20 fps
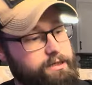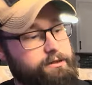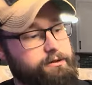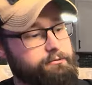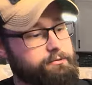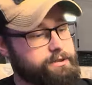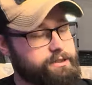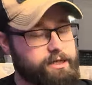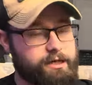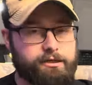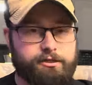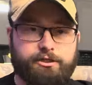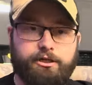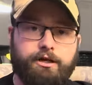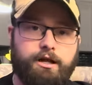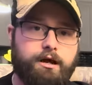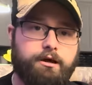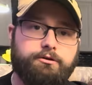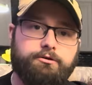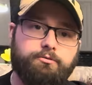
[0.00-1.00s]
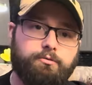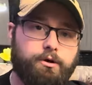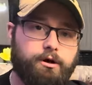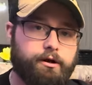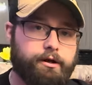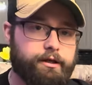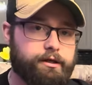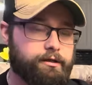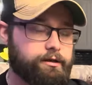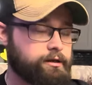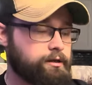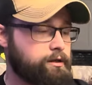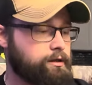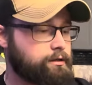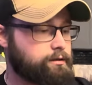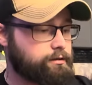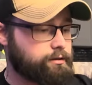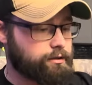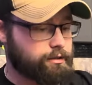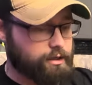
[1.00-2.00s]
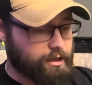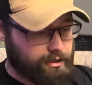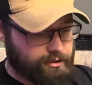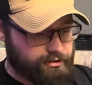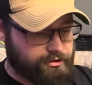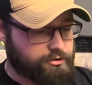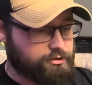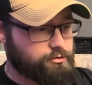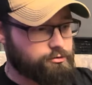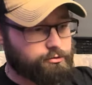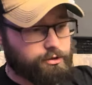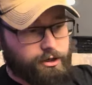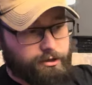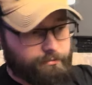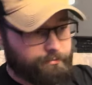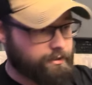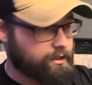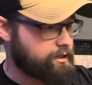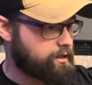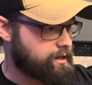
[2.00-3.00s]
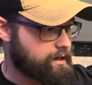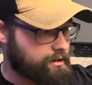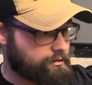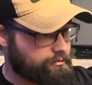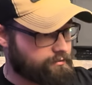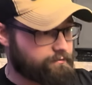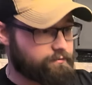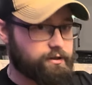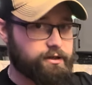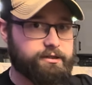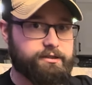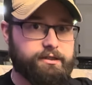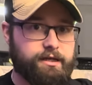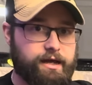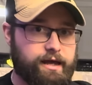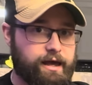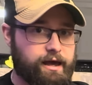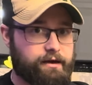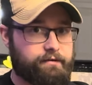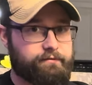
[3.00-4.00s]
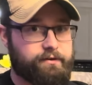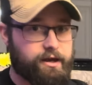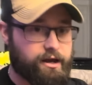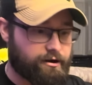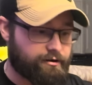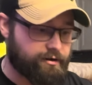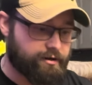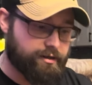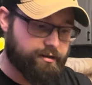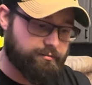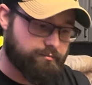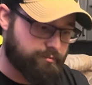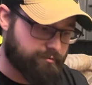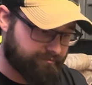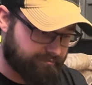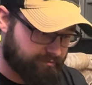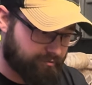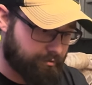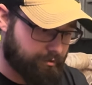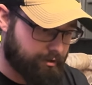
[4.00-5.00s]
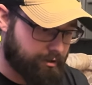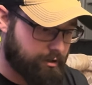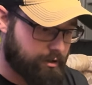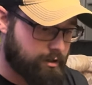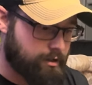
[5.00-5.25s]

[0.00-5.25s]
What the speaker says: the retention how you want it. The guns do come in and out of this. I have carried it before